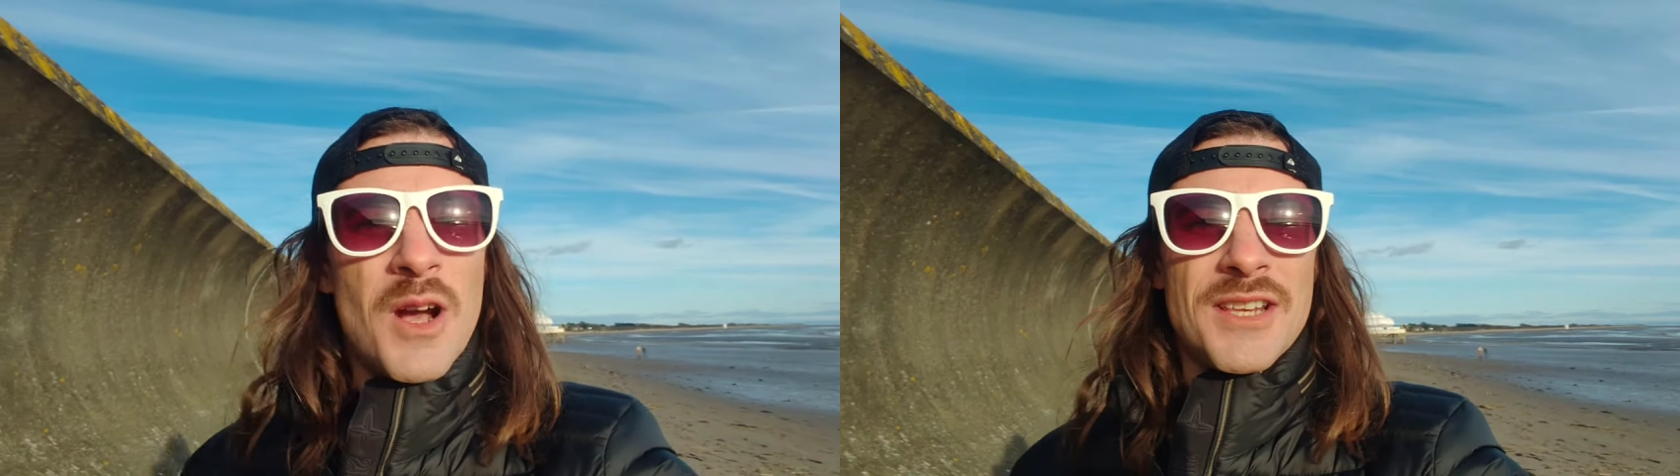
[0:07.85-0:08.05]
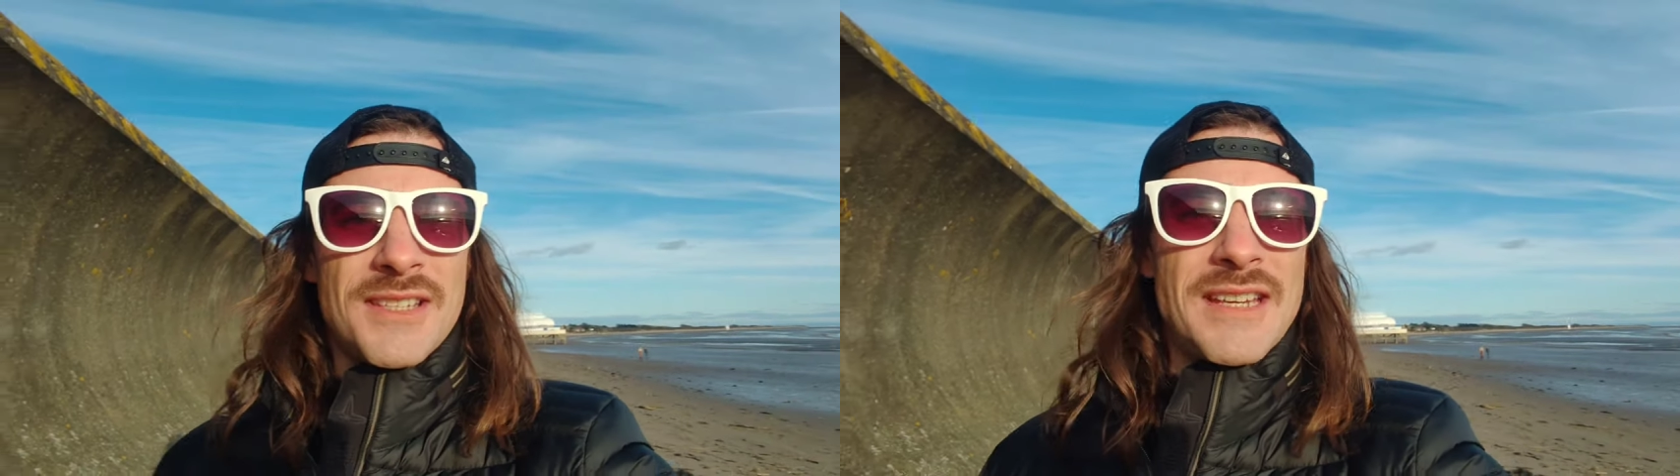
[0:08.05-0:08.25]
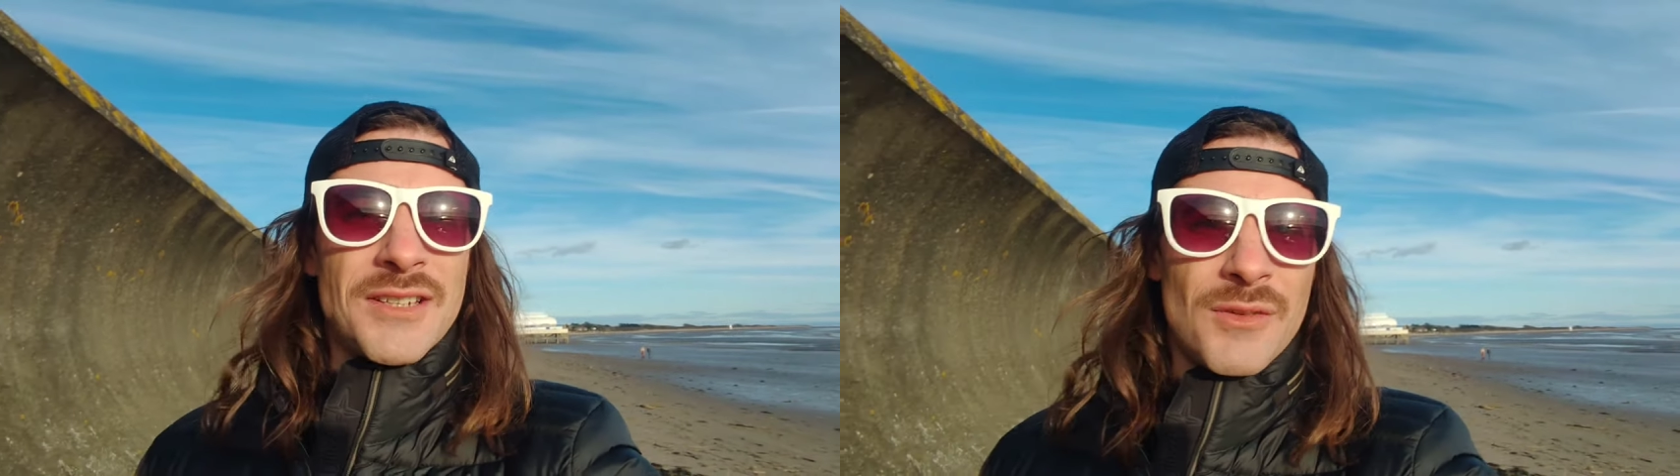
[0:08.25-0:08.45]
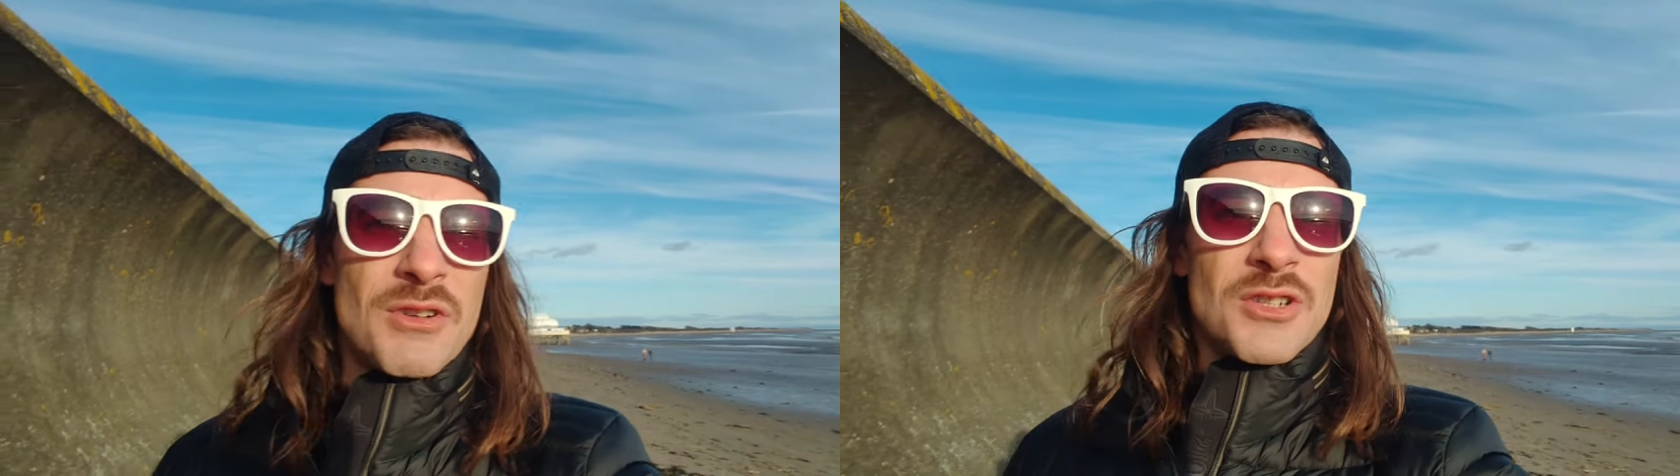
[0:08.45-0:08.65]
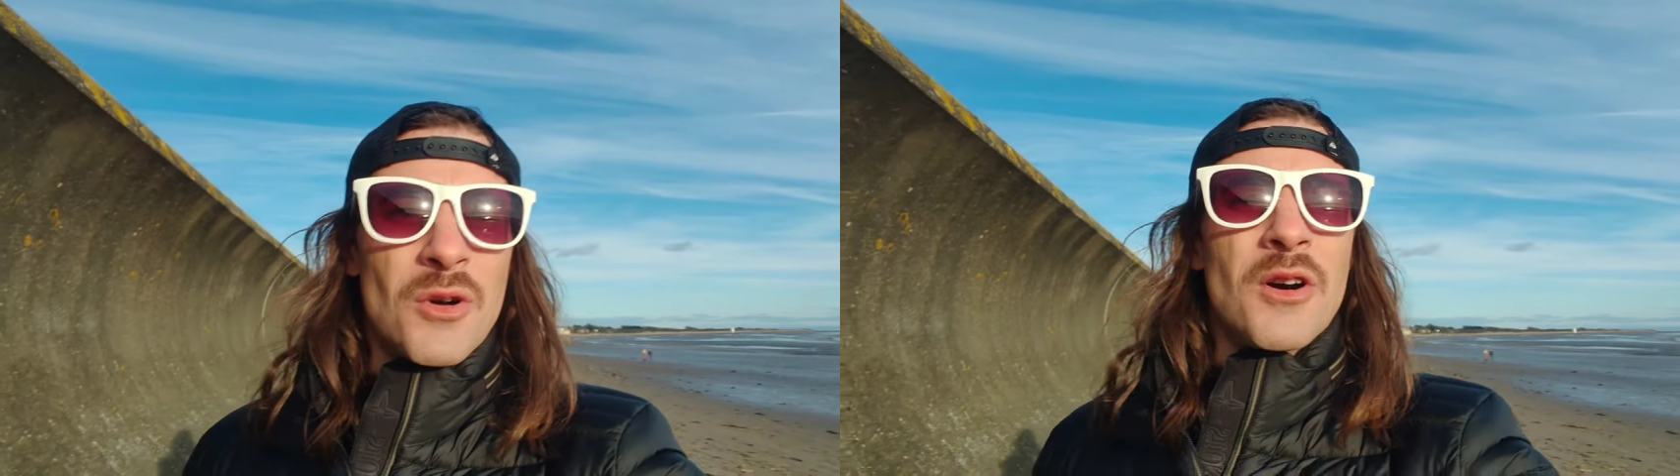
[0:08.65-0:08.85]
worst
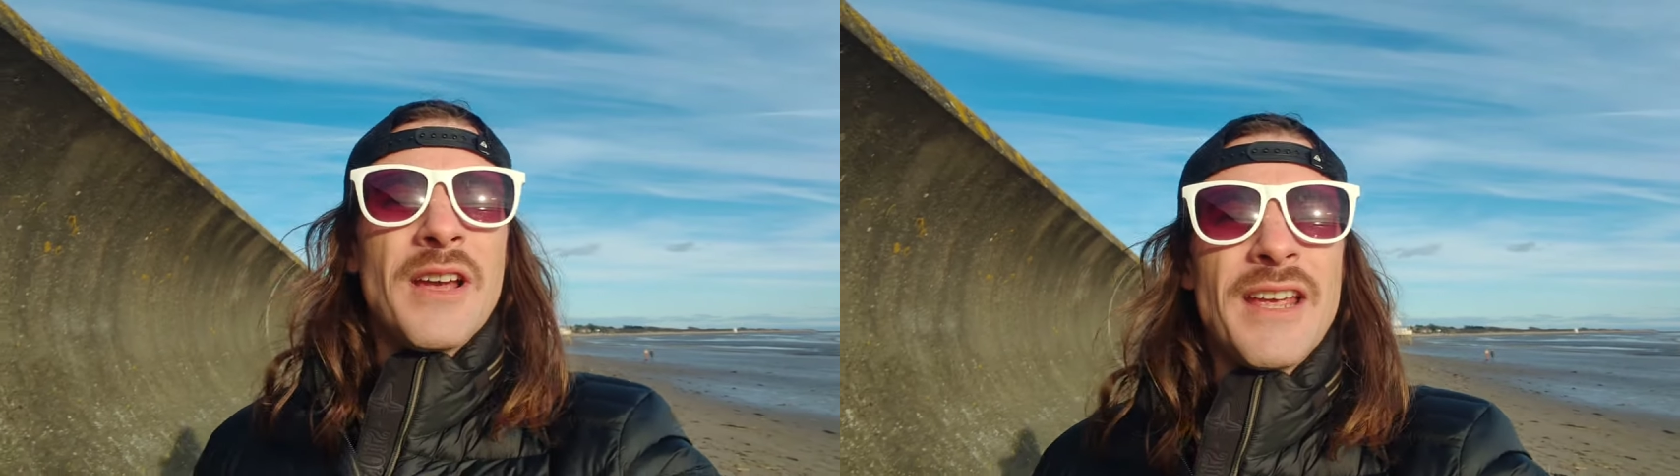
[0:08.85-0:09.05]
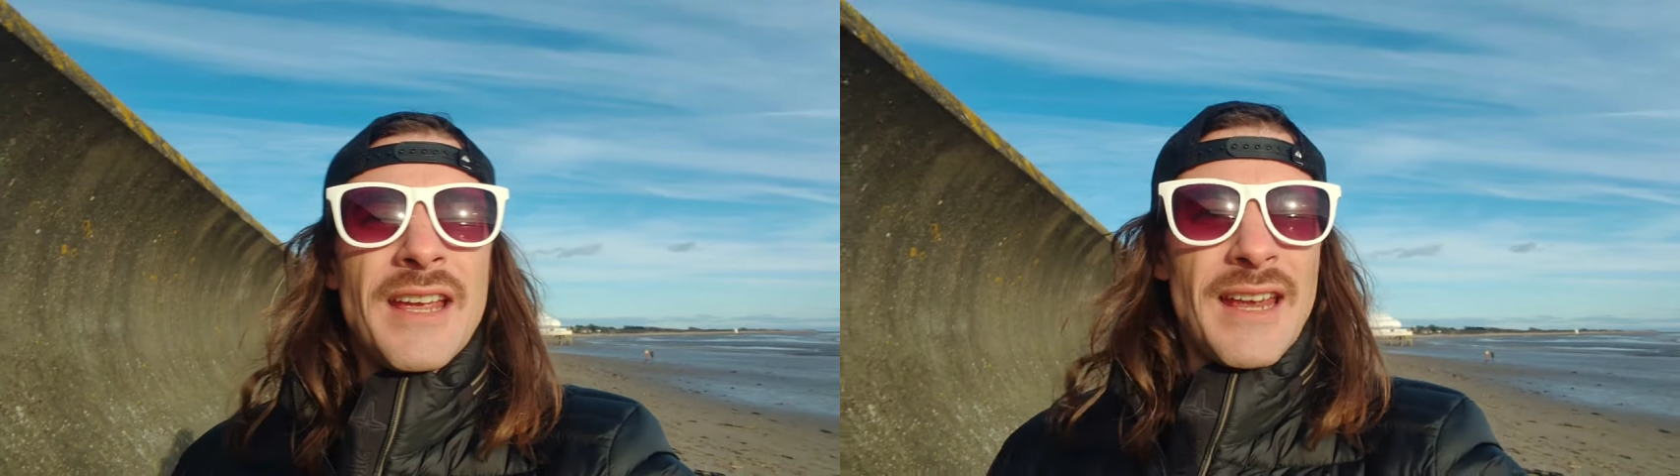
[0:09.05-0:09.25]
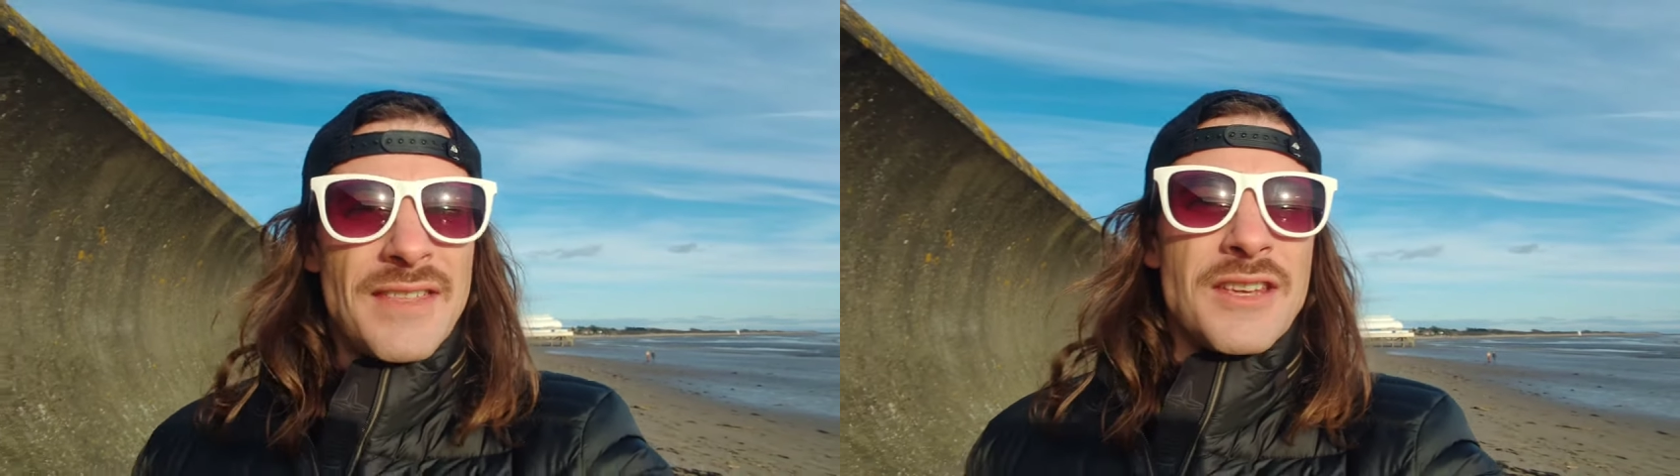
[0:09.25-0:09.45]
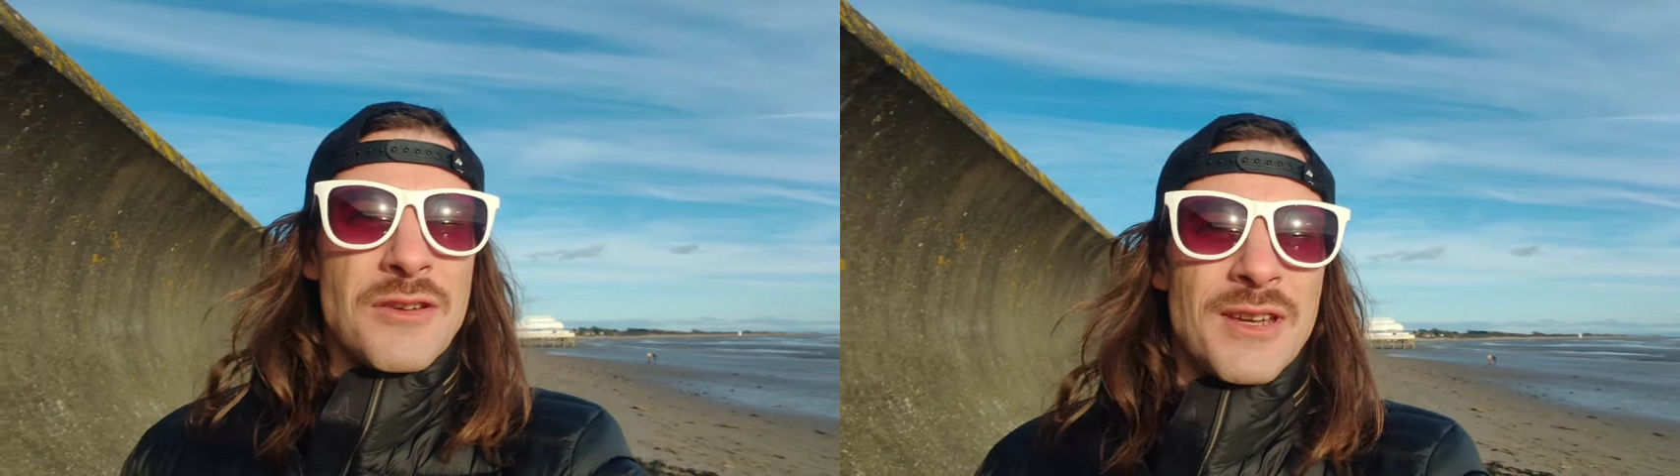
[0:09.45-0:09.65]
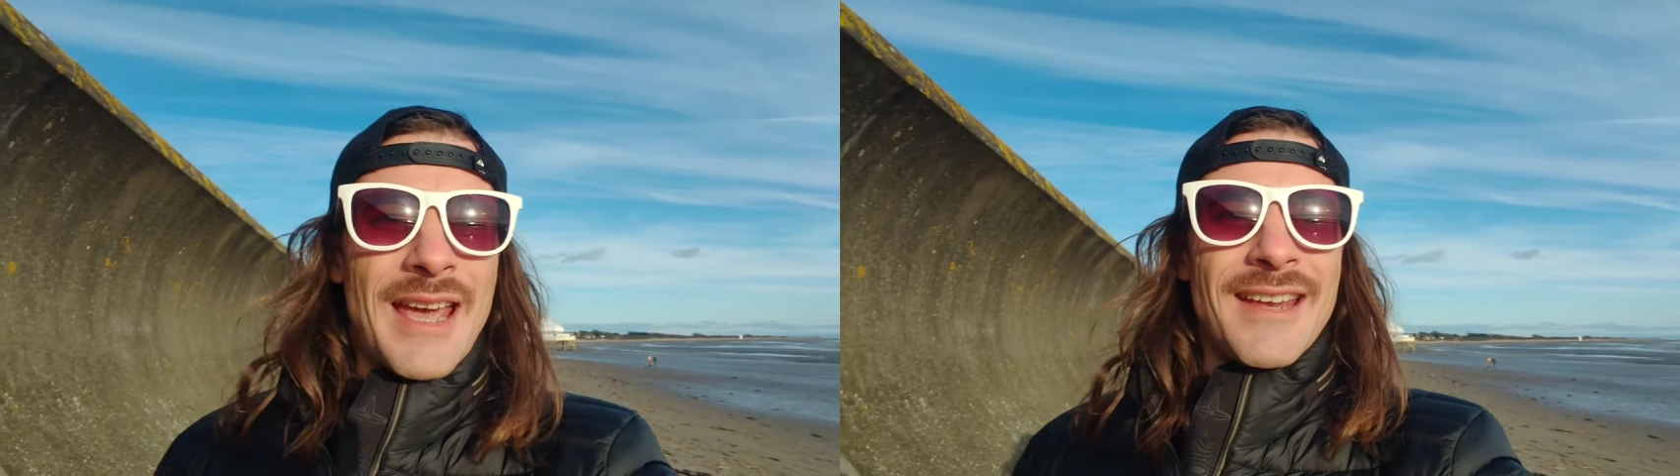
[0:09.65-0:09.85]
seaside resort in
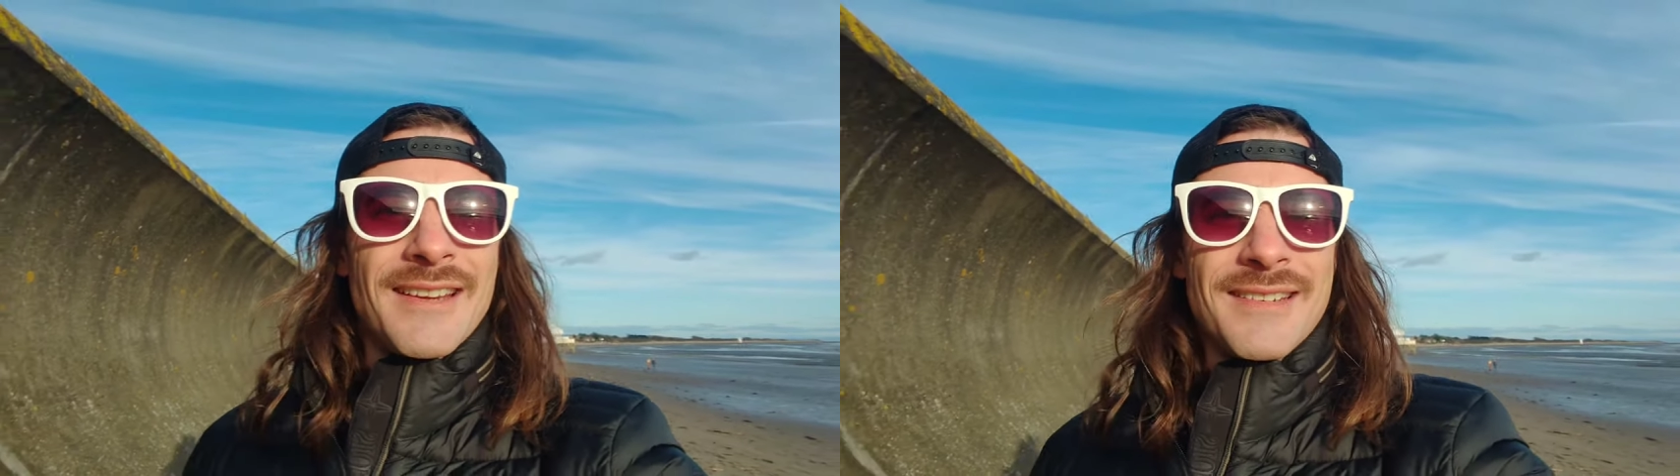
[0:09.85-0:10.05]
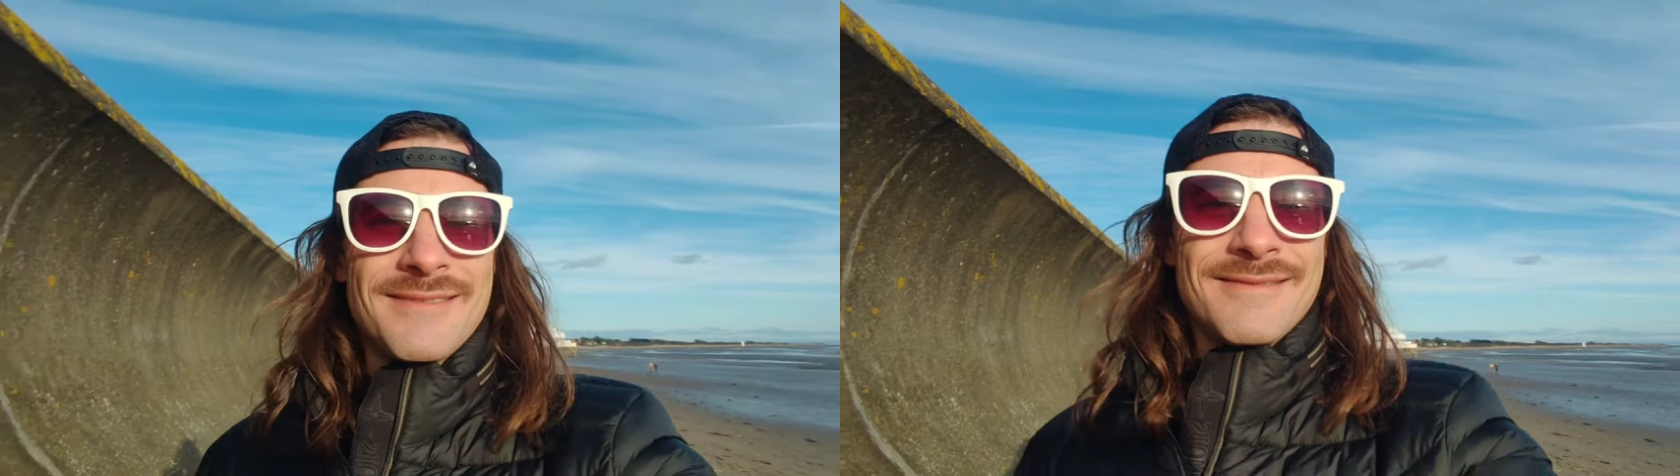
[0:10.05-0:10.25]
the UK.